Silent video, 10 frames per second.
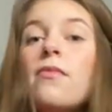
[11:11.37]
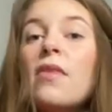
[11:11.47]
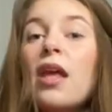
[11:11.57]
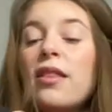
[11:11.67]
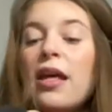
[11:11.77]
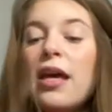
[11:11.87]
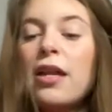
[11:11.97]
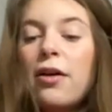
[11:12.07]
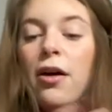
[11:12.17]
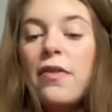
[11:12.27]
And
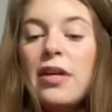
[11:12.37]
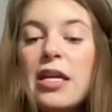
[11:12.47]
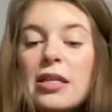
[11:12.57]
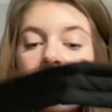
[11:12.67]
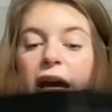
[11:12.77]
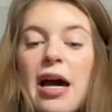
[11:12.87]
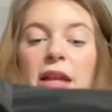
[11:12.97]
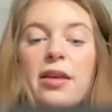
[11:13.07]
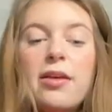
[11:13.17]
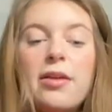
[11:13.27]
then on the
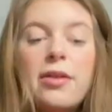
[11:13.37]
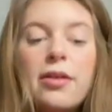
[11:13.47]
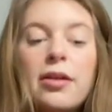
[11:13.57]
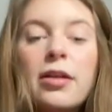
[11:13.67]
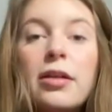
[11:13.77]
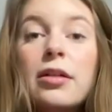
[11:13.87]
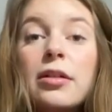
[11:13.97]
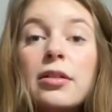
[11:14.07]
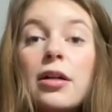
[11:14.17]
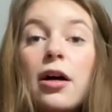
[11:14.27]
inside
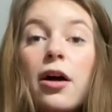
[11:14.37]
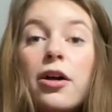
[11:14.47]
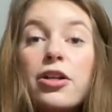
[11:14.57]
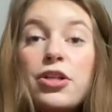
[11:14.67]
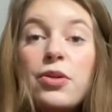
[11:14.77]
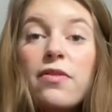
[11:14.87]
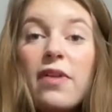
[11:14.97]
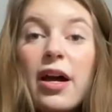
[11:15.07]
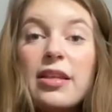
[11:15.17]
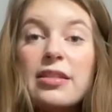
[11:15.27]
are two
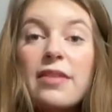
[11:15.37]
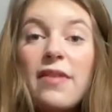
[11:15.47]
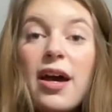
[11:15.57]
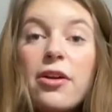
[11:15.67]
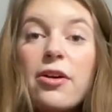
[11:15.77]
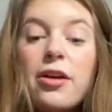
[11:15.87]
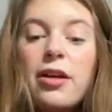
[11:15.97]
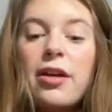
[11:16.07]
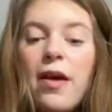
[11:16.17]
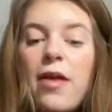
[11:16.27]
divide, it's a divider
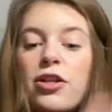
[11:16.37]
and then